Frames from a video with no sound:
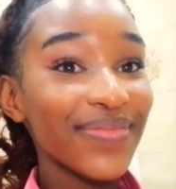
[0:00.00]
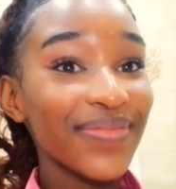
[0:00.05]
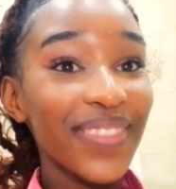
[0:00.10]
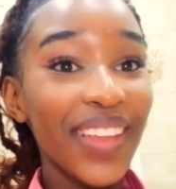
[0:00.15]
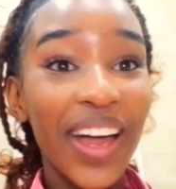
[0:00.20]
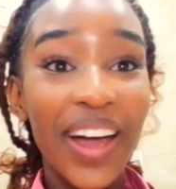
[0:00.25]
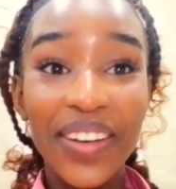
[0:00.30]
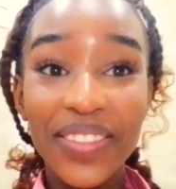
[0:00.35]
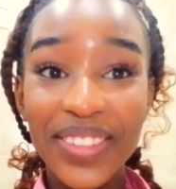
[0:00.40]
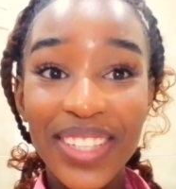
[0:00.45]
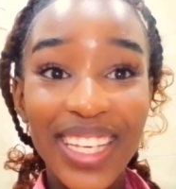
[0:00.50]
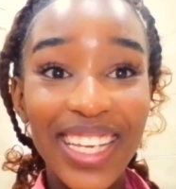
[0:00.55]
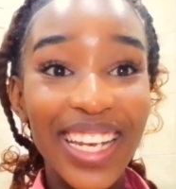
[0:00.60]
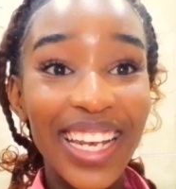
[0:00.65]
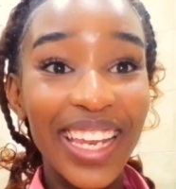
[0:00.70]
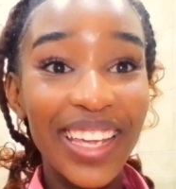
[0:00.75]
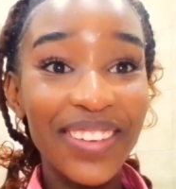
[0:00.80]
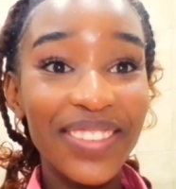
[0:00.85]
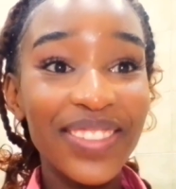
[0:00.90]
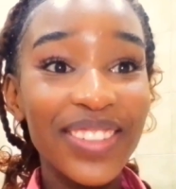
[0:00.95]
after
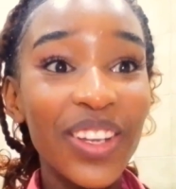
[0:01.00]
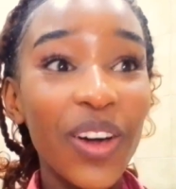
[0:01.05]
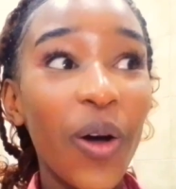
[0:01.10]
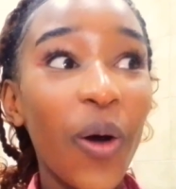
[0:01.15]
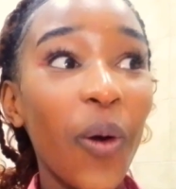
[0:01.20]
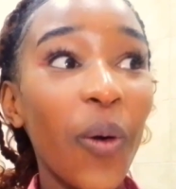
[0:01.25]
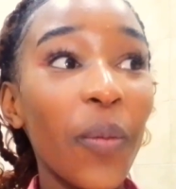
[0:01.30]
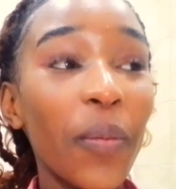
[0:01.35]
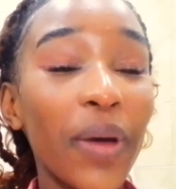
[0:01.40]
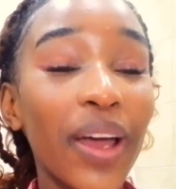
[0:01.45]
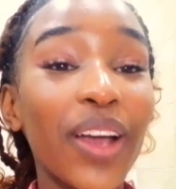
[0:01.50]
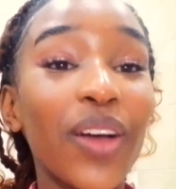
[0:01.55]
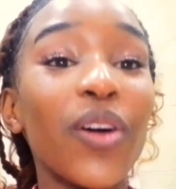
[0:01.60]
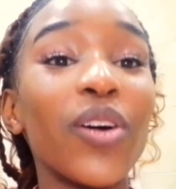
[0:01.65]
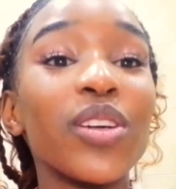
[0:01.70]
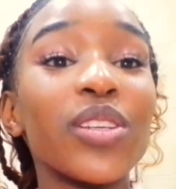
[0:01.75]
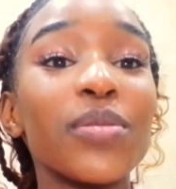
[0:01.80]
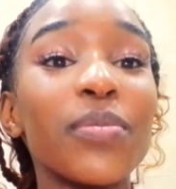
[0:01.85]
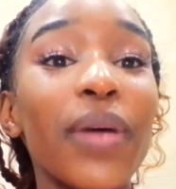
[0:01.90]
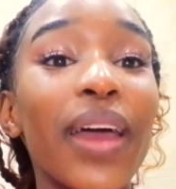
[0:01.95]
he left, oh my
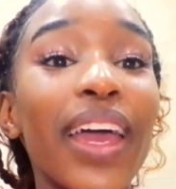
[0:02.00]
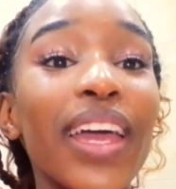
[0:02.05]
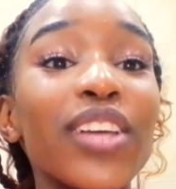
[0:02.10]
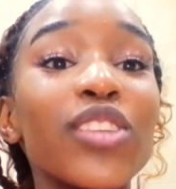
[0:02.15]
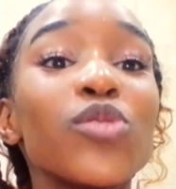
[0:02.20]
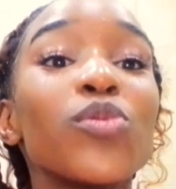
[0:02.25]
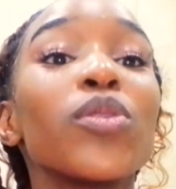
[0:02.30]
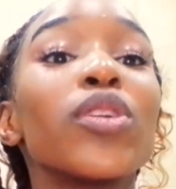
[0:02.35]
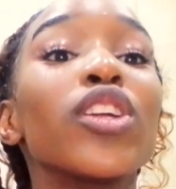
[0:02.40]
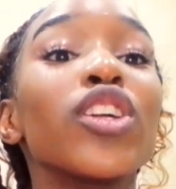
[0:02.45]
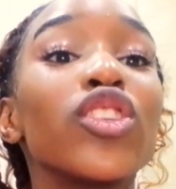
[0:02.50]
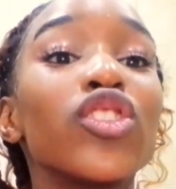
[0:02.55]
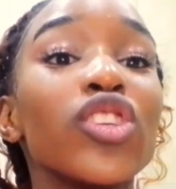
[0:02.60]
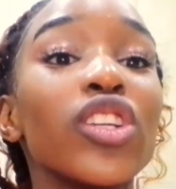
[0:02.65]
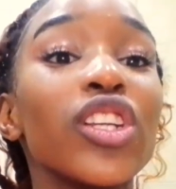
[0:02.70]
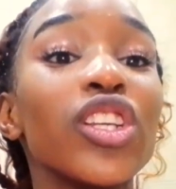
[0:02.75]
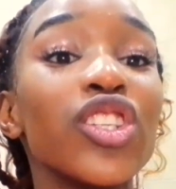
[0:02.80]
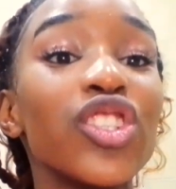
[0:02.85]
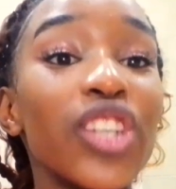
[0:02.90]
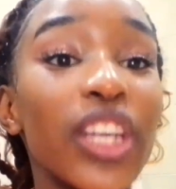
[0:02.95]
gosh, my hands were
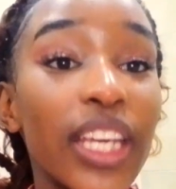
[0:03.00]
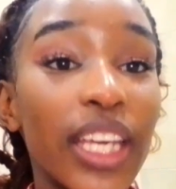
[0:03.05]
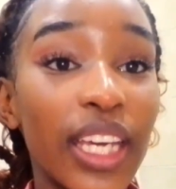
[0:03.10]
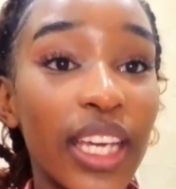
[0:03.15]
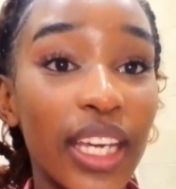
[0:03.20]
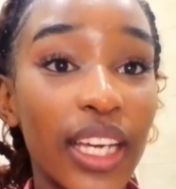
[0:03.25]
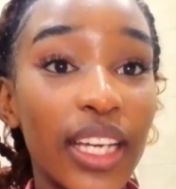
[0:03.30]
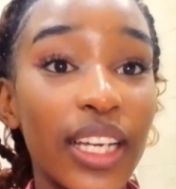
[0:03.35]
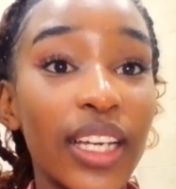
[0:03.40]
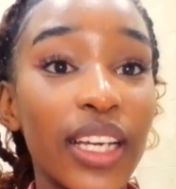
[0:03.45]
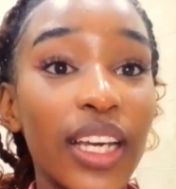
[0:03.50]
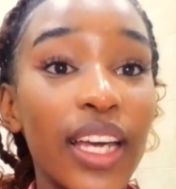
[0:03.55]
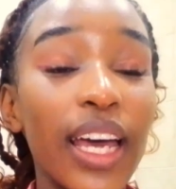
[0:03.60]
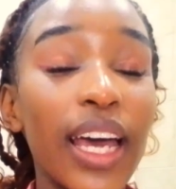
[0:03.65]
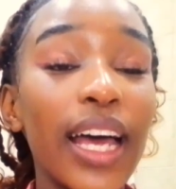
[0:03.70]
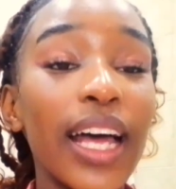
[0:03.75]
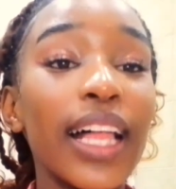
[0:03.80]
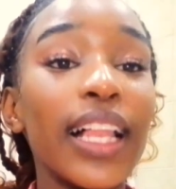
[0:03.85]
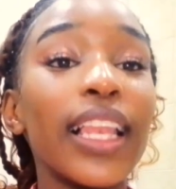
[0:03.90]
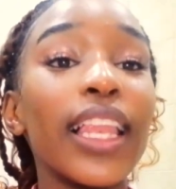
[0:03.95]
literally shaking,
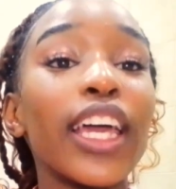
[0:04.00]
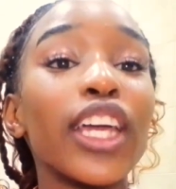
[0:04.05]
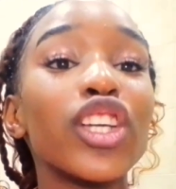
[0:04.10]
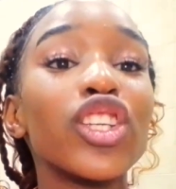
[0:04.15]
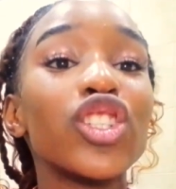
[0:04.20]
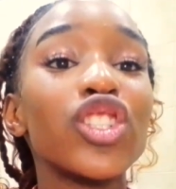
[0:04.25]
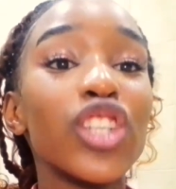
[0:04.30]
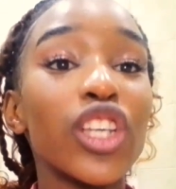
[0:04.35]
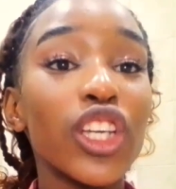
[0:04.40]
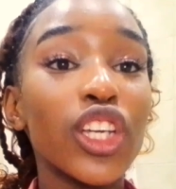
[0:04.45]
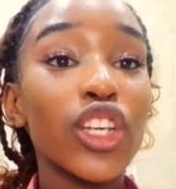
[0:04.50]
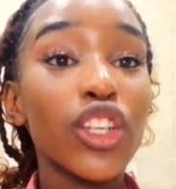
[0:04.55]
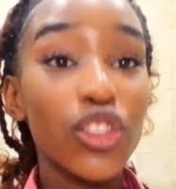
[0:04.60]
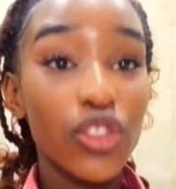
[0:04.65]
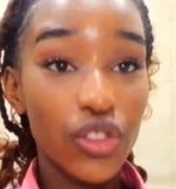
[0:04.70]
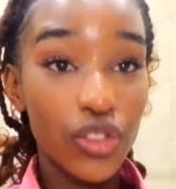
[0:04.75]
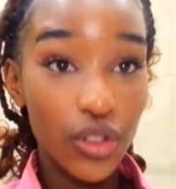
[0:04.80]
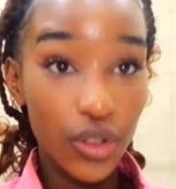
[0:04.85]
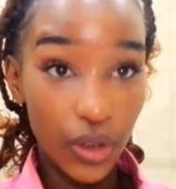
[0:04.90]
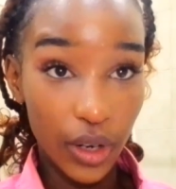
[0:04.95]
like shaking
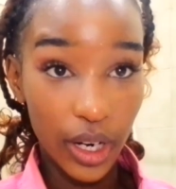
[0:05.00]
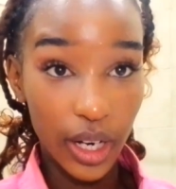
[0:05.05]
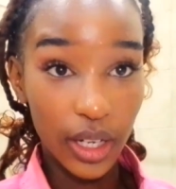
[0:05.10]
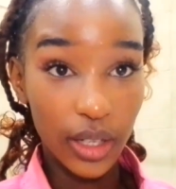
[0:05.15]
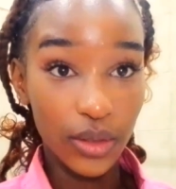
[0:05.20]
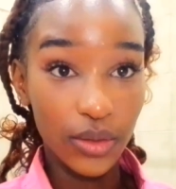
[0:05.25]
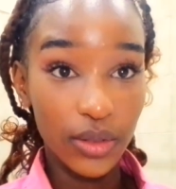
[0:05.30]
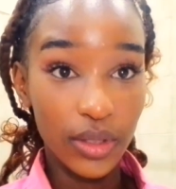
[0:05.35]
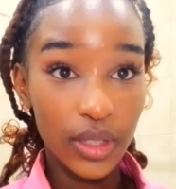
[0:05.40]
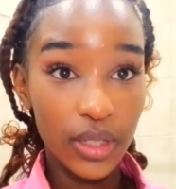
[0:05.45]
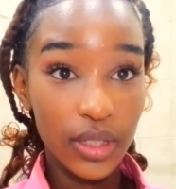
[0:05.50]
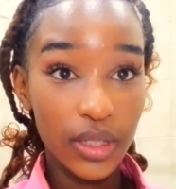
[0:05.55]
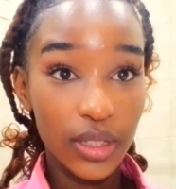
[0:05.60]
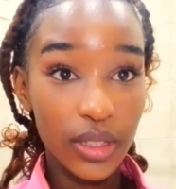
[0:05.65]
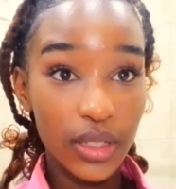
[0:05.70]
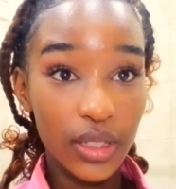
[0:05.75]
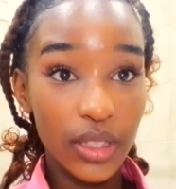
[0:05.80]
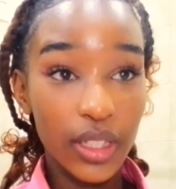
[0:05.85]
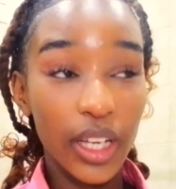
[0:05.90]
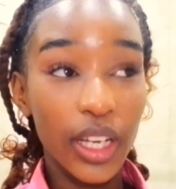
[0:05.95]
to the ground,
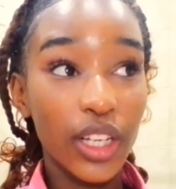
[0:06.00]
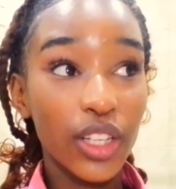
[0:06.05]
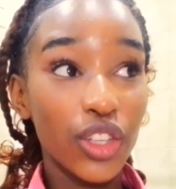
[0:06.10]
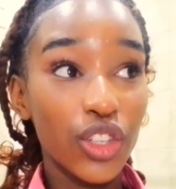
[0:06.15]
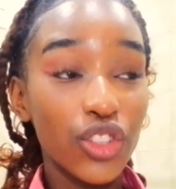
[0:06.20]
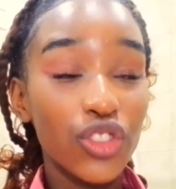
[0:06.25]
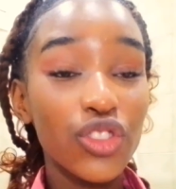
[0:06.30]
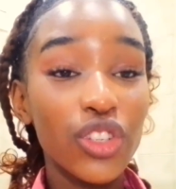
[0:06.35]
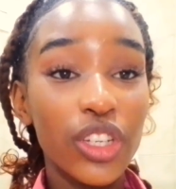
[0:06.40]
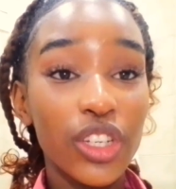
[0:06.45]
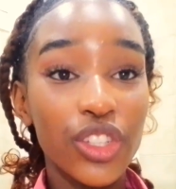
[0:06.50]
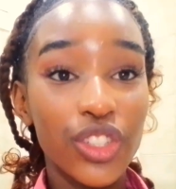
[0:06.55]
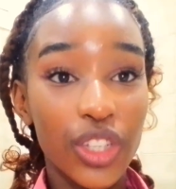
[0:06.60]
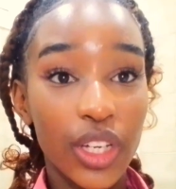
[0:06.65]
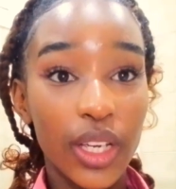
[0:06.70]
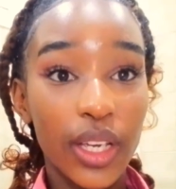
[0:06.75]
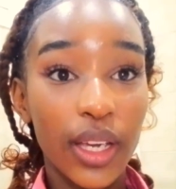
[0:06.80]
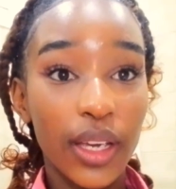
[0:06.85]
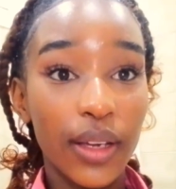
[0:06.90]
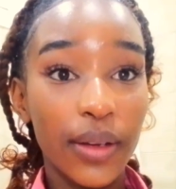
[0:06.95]
like literally
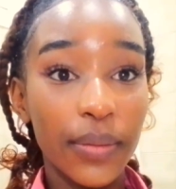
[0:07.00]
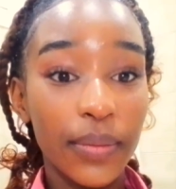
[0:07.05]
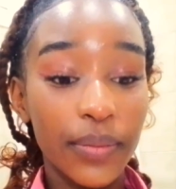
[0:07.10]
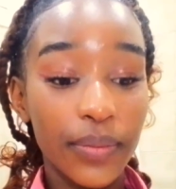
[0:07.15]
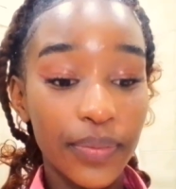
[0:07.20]
shaking.